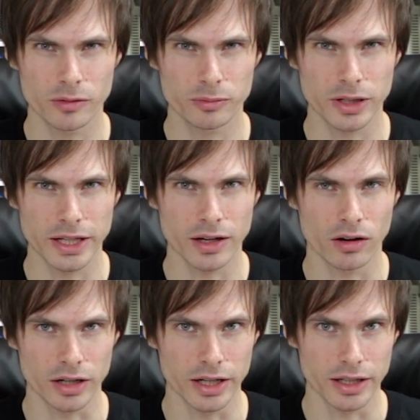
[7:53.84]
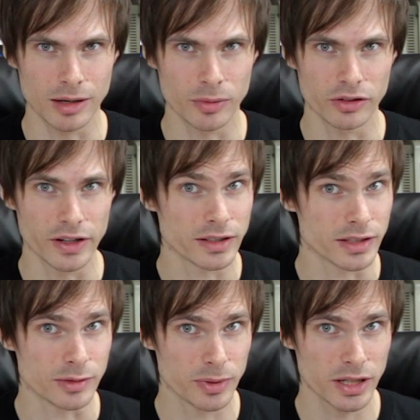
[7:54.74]
playing on a Game Boy Advance
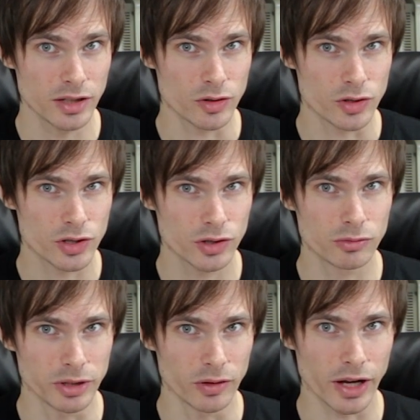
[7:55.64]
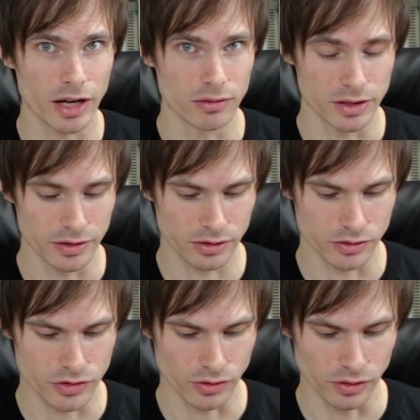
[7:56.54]
SP, you should be okay with this
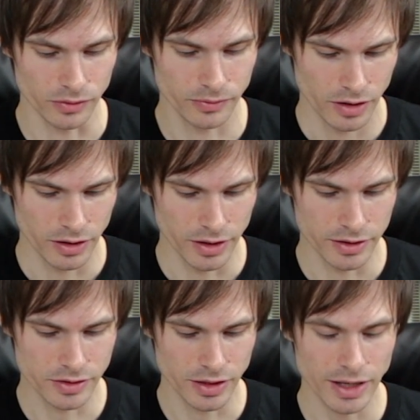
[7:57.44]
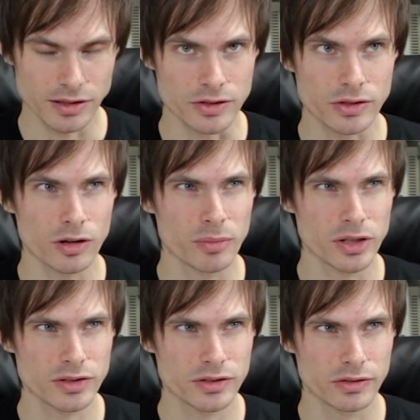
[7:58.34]
controller. The select and start
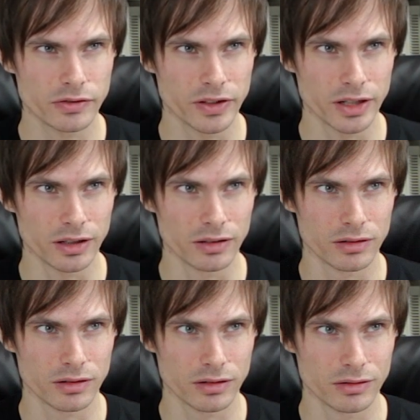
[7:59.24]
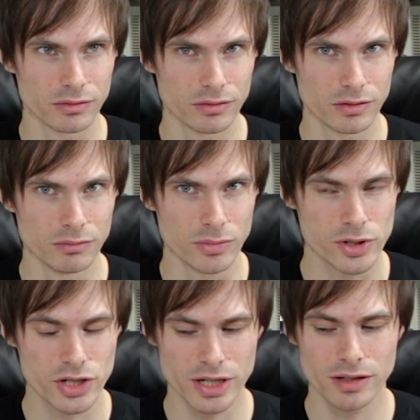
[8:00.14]
buttons feel
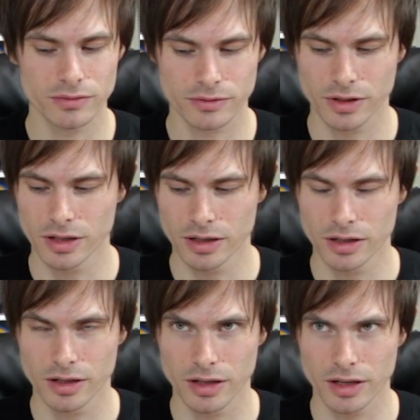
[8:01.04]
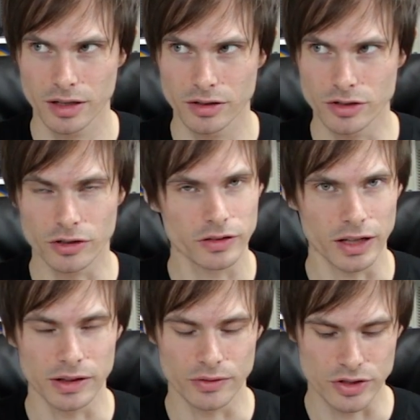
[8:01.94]
mushy, just
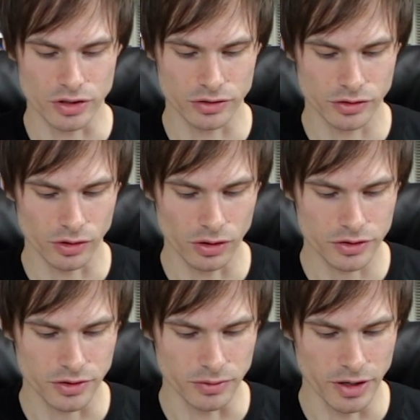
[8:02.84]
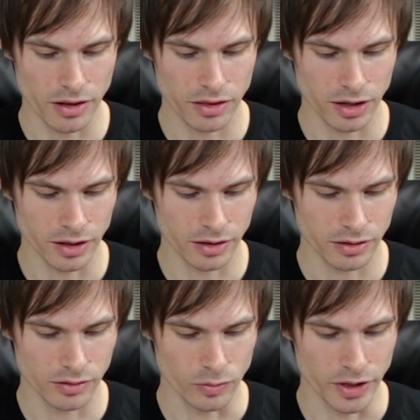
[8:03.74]
like the original controller, so nothing
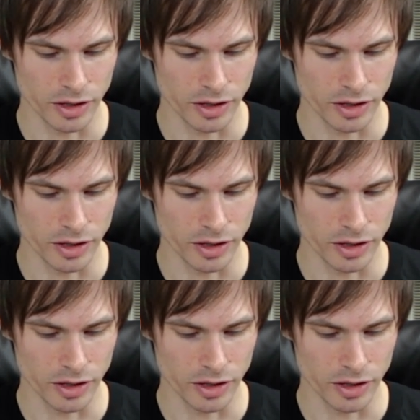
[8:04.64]
weird